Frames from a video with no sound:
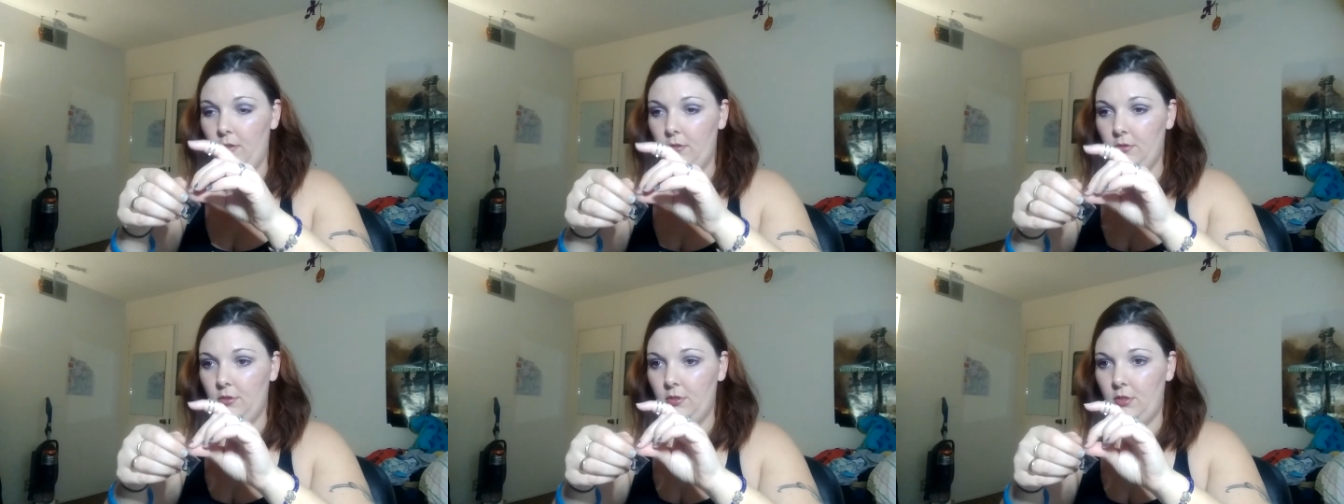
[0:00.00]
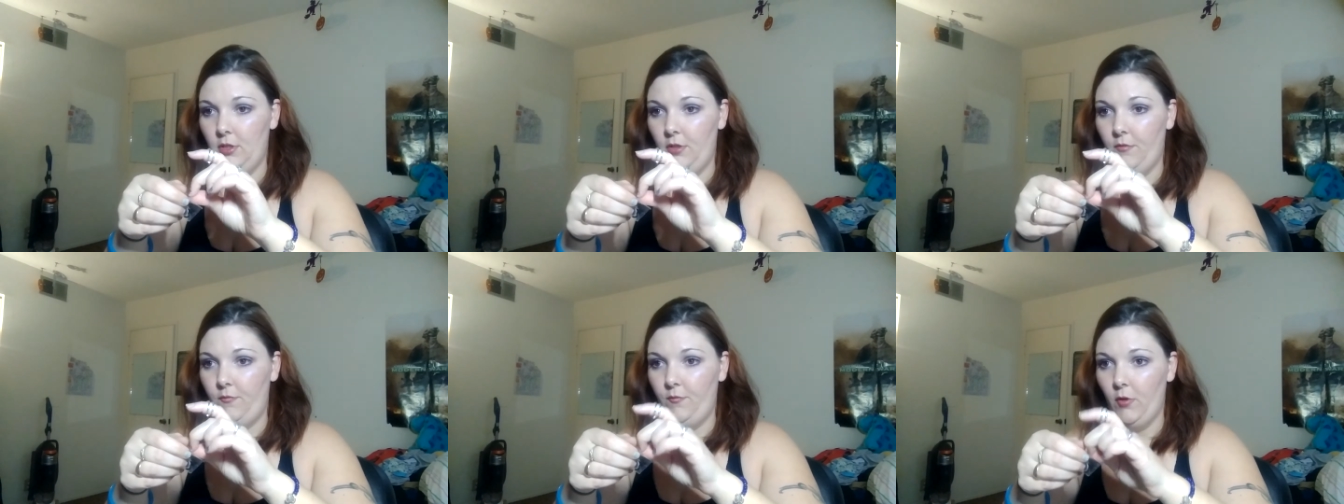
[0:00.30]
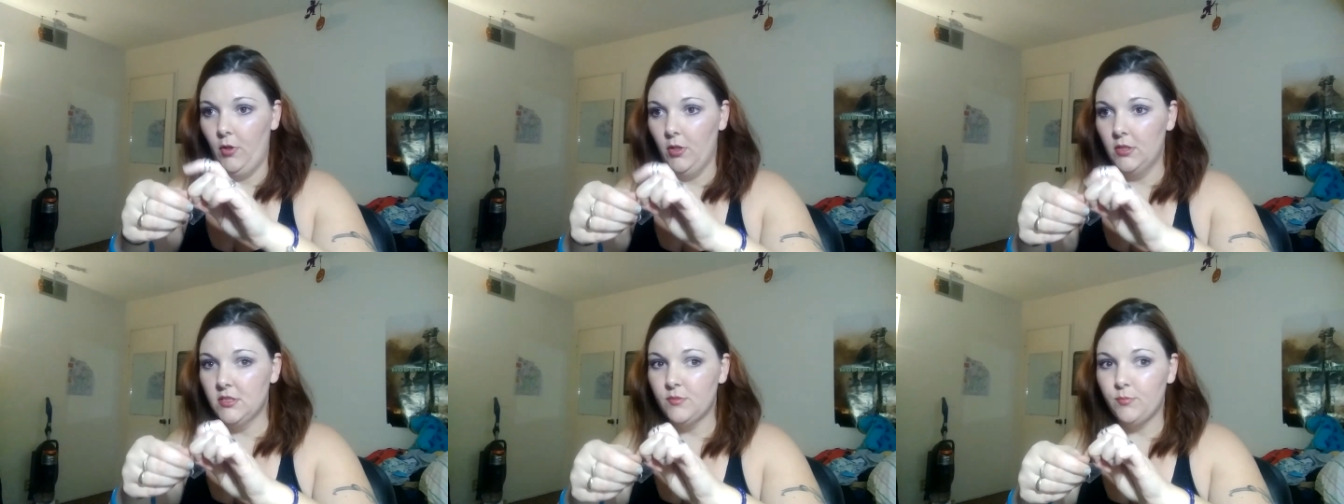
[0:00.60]
the
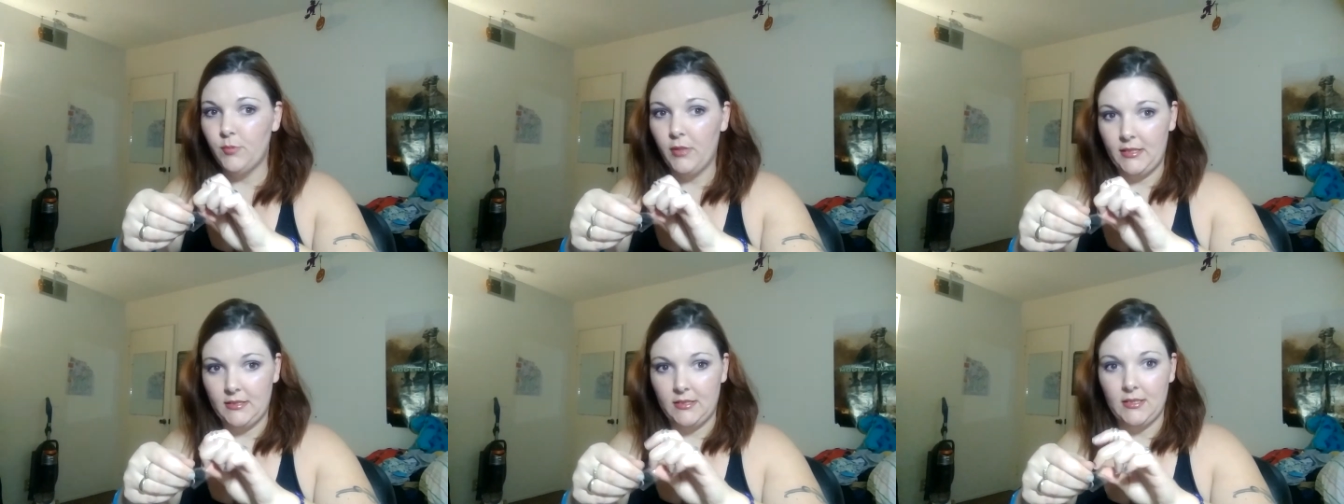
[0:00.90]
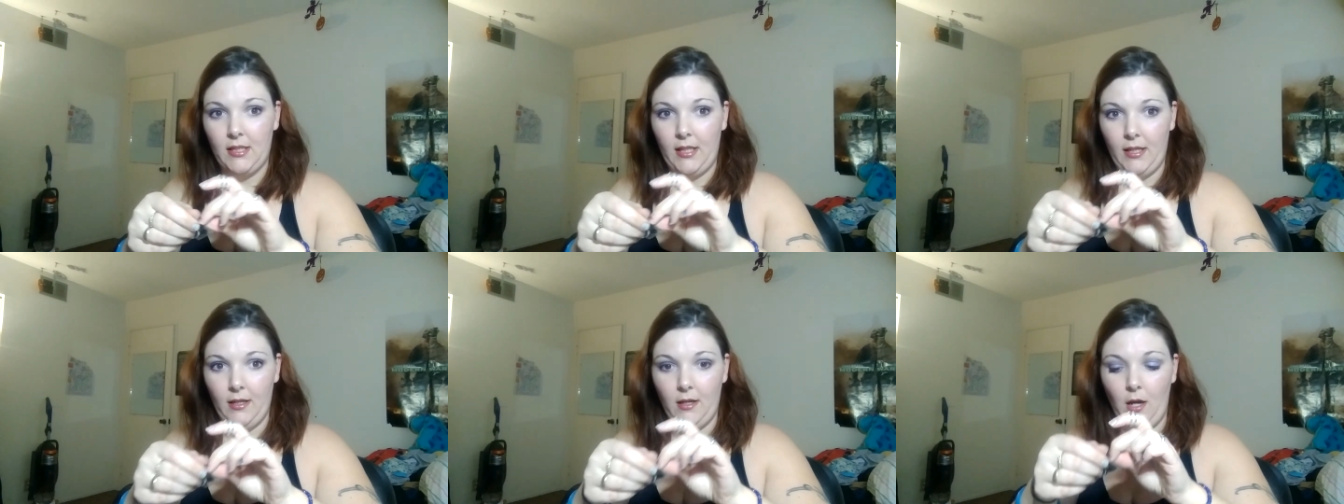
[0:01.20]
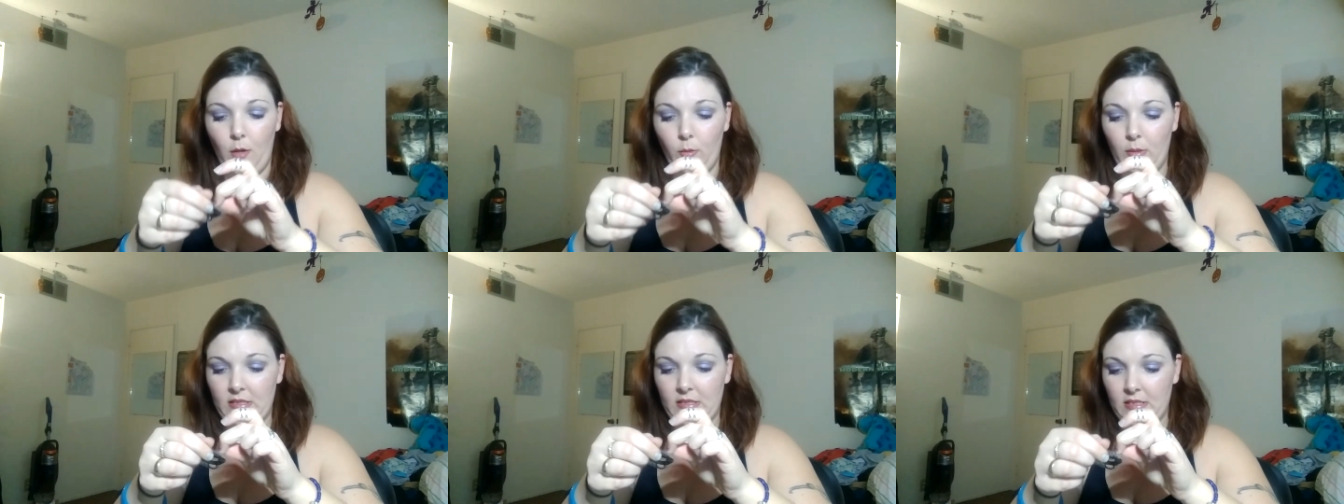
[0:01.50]
first bracelet I
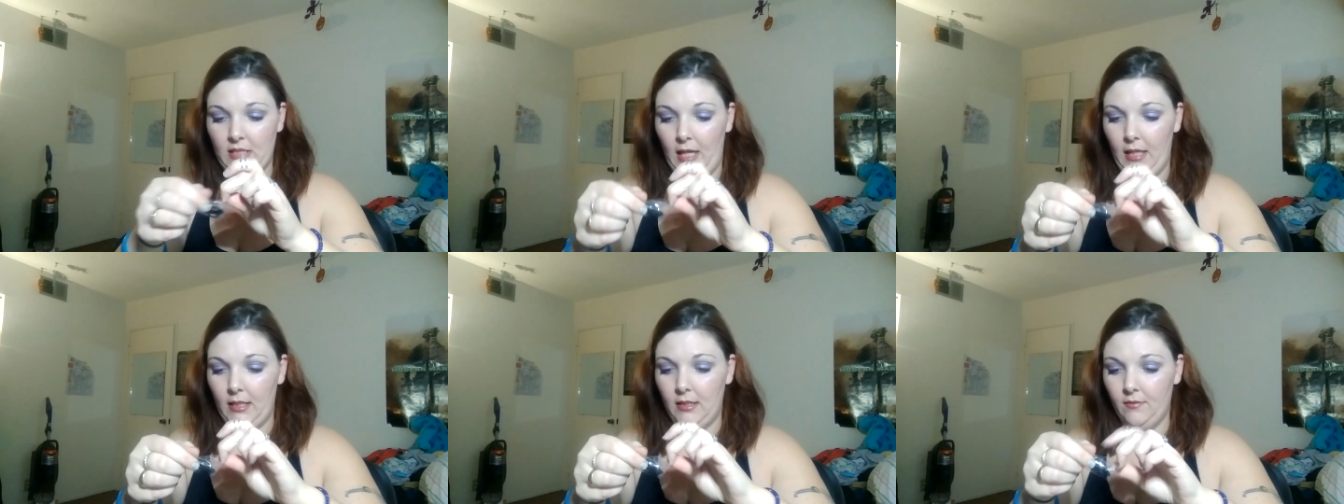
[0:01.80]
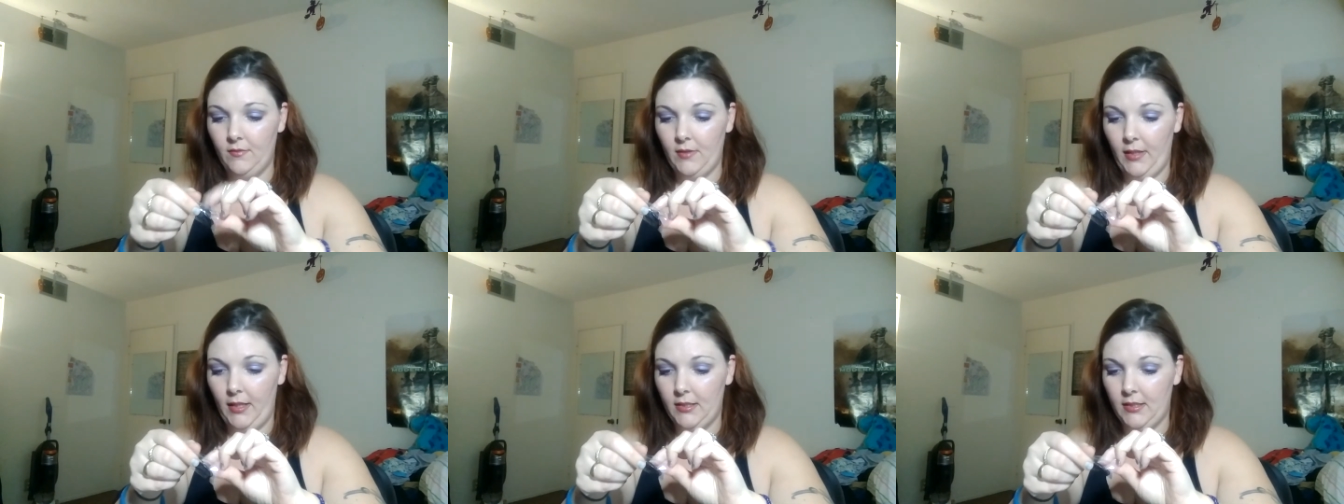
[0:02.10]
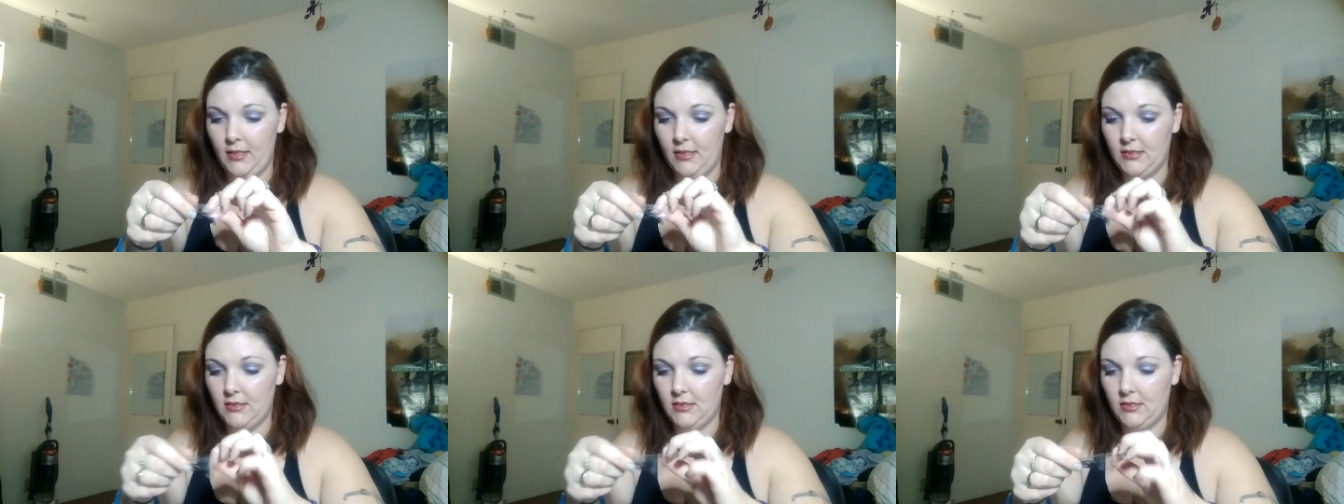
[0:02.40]
got was kind of like
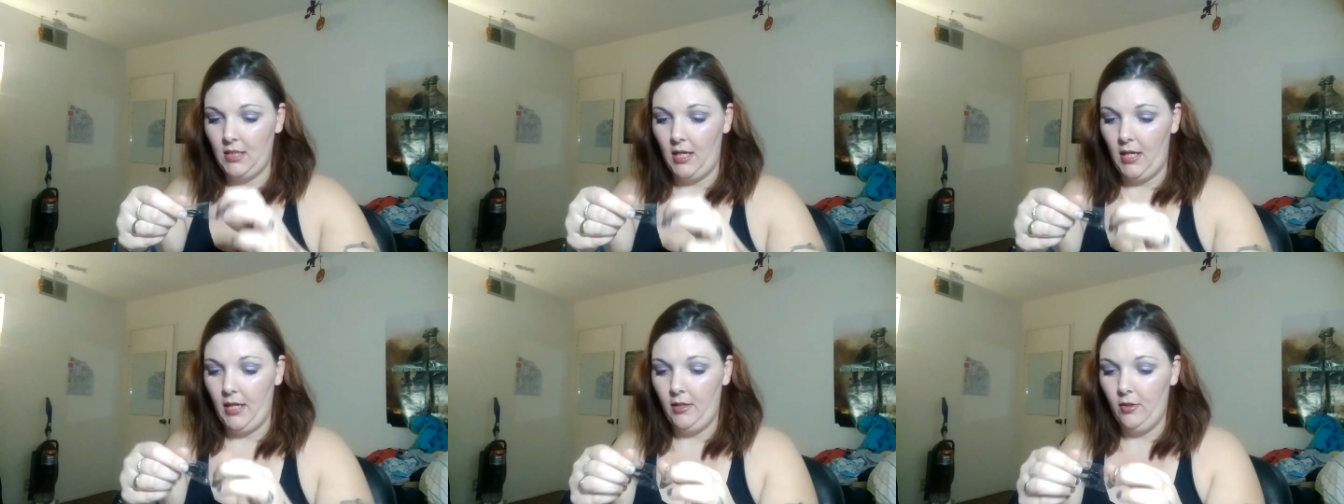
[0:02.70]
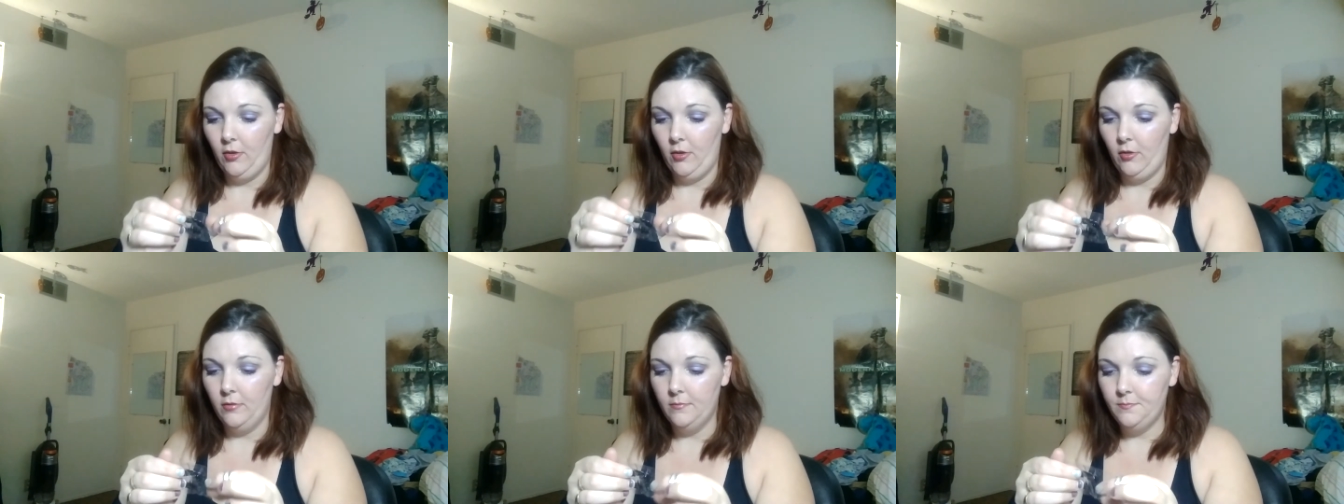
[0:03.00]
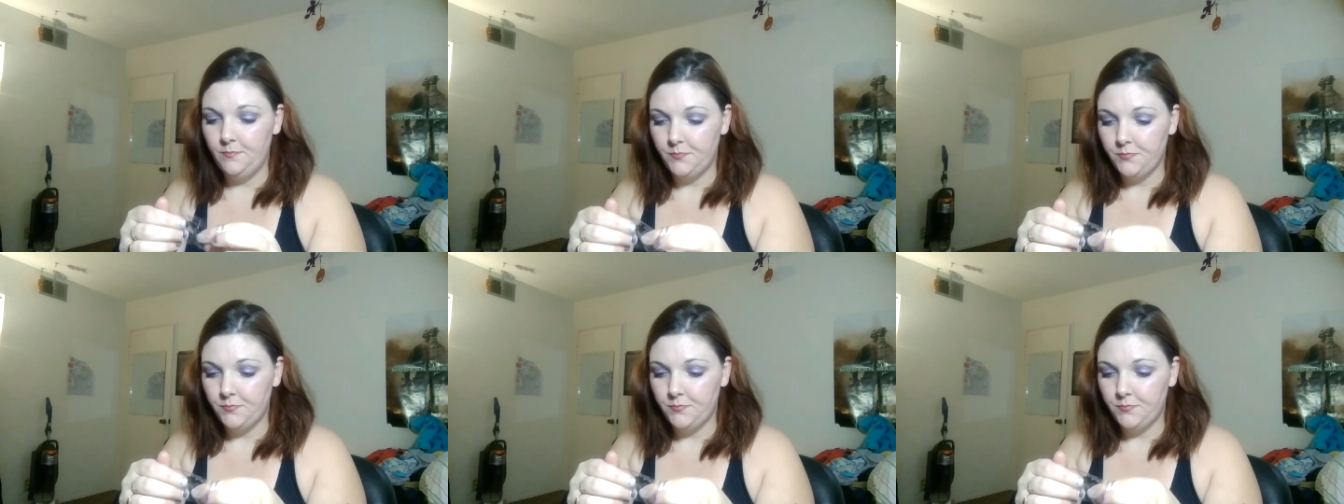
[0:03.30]
this style